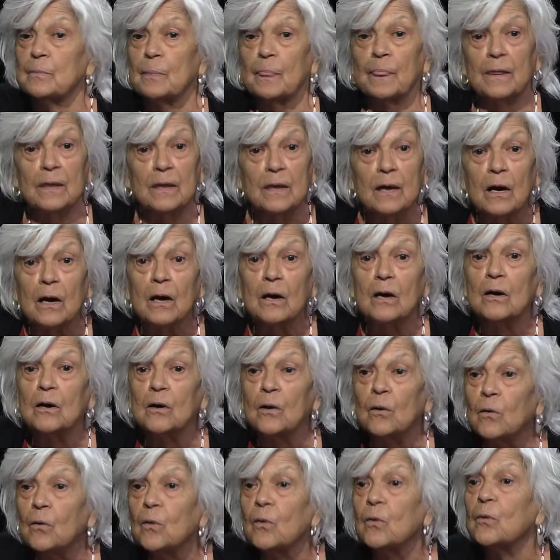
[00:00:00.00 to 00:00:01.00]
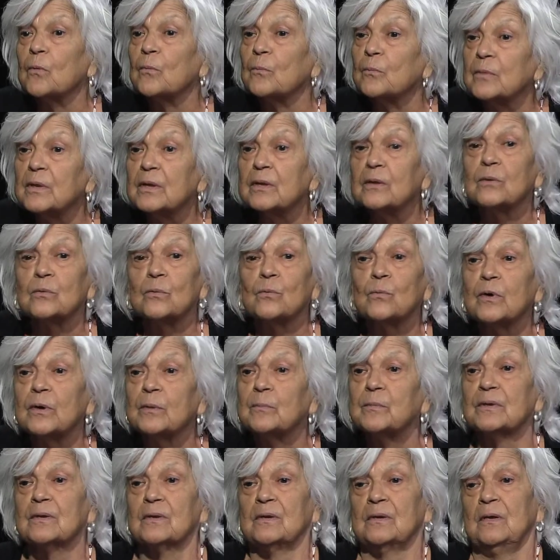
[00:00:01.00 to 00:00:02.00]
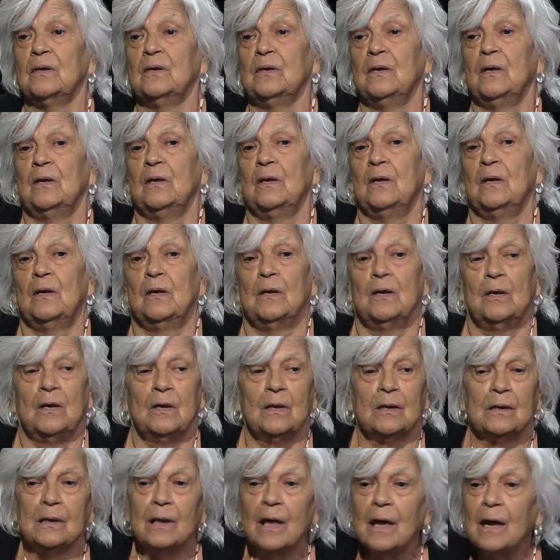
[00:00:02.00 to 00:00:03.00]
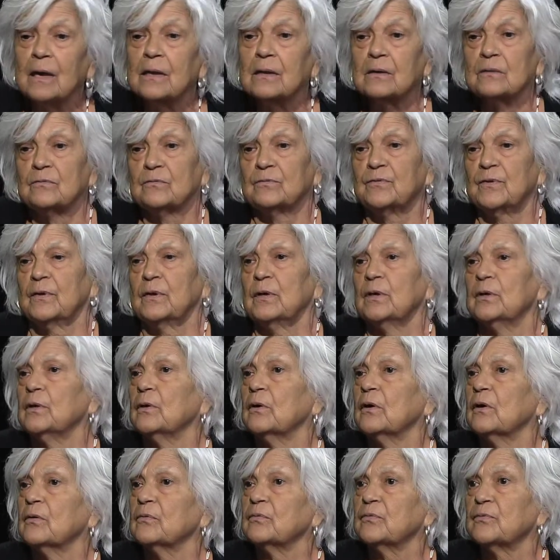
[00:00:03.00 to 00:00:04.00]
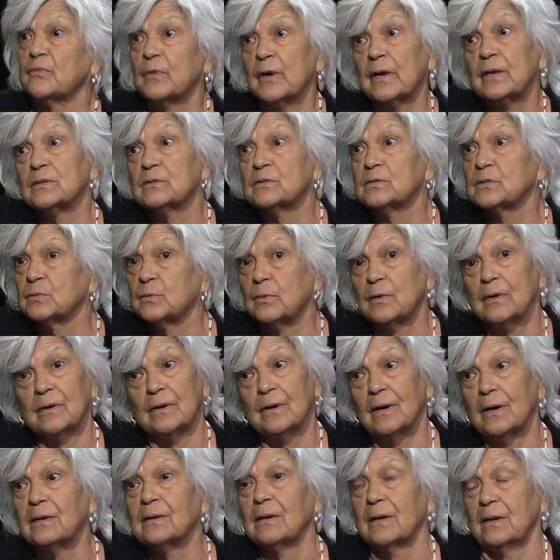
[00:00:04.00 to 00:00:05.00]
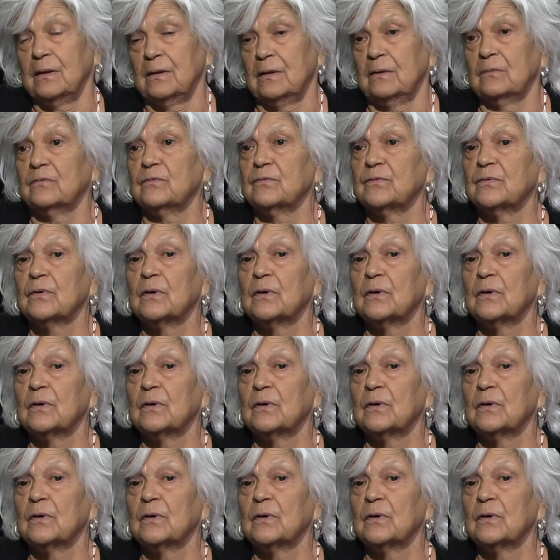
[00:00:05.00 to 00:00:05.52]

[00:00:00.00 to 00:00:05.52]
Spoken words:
young, old men and women, Native, and our friends who are non-Native.